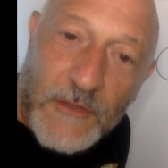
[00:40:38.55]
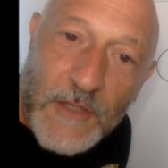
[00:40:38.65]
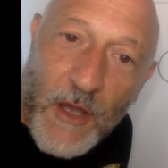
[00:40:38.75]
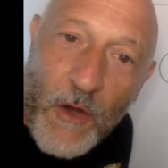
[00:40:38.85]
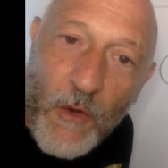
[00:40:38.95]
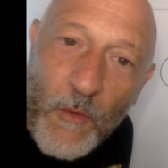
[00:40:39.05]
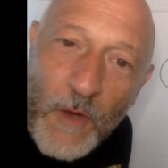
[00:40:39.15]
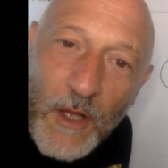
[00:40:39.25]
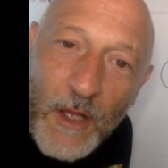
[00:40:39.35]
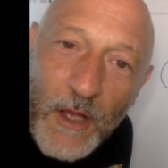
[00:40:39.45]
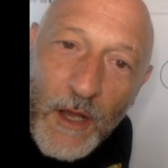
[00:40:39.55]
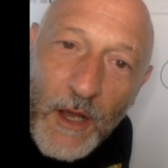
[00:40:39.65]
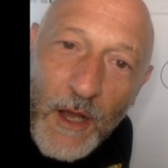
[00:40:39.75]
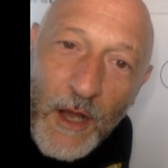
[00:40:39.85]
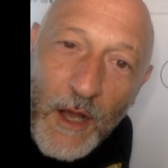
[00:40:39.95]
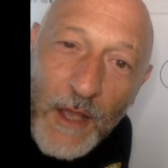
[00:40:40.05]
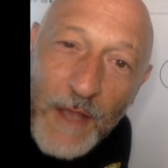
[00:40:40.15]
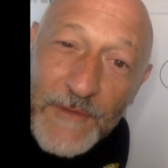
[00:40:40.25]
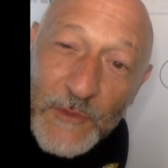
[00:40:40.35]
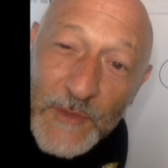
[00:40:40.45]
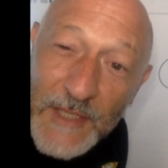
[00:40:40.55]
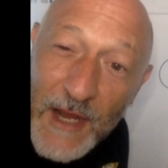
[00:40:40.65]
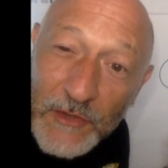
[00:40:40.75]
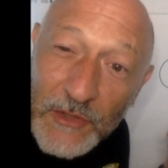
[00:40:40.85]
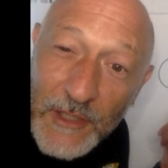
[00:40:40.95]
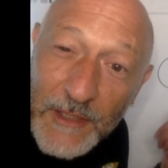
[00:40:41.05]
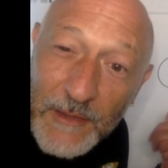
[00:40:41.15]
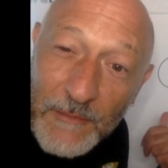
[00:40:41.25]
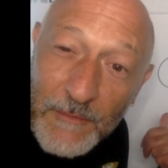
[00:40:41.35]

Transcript: So if this was a character like